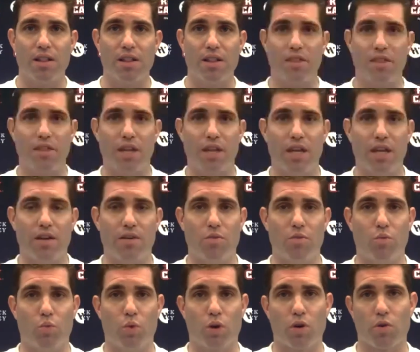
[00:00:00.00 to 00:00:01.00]
then
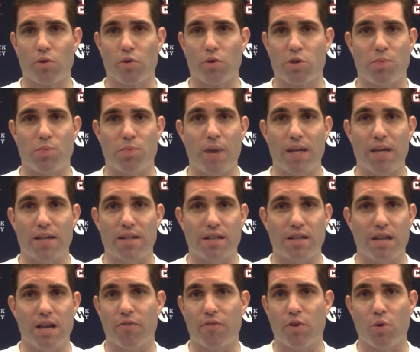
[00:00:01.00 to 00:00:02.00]
we're going to respect
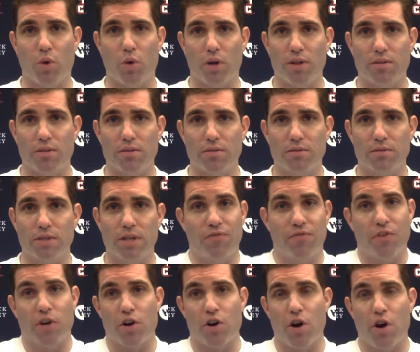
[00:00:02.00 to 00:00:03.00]
everyone and
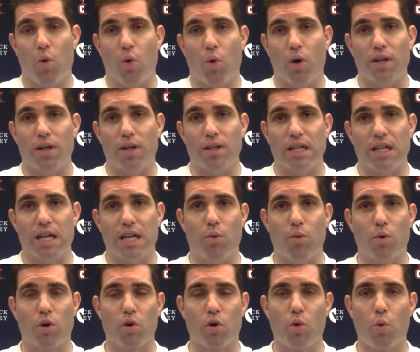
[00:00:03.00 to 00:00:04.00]
fear no one. And
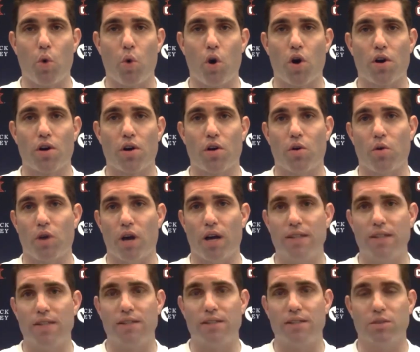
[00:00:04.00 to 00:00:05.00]
we're going to work on
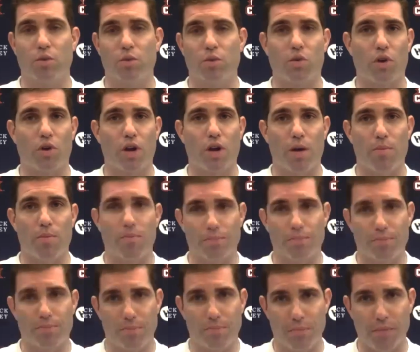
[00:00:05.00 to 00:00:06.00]
us. We're going to come
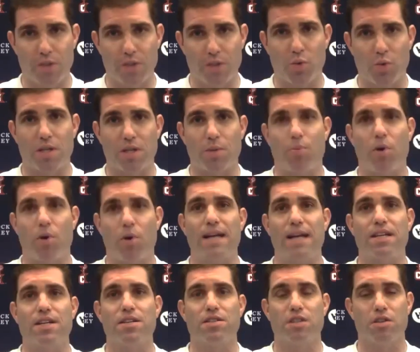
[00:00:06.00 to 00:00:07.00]
this week to
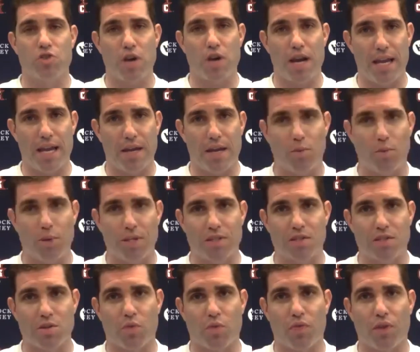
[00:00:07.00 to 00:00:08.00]
practice and try to handle
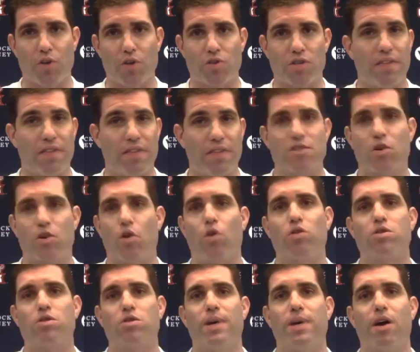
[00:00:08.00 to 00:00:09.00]
business on Thursday. That's our
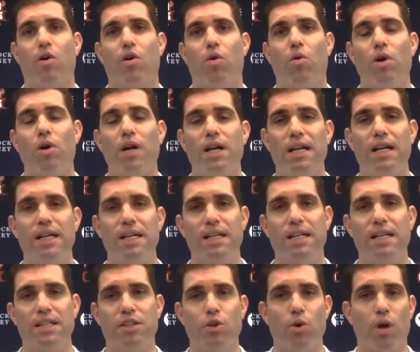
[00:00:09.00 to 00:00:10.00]
ultimate goal.
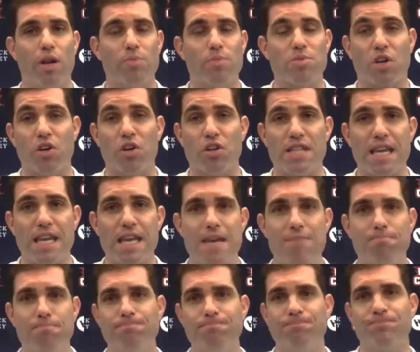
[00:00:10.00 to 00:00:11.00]
ULM's a good
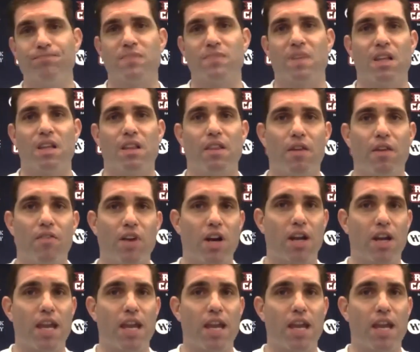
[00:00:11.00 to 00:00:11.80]
team. They're very